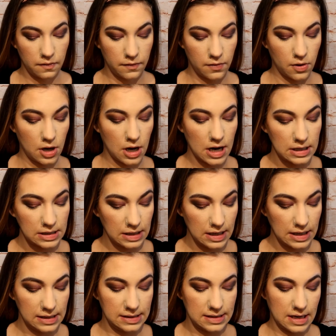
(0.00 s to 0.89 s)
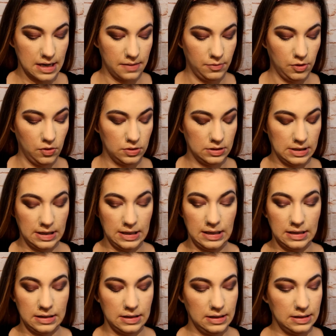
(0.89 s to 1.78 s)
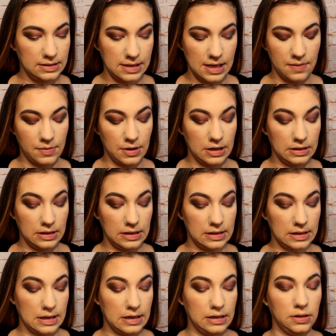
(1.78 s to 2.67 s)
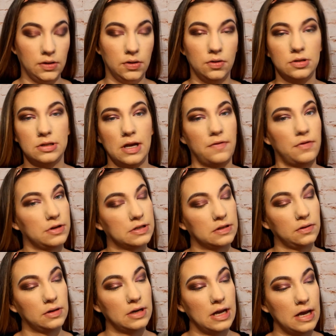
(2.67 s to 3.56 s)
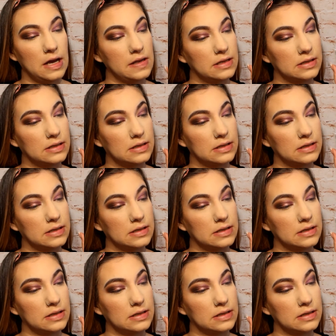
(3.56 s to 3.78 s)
for highlight, I'm using the same highlight that I use every single day.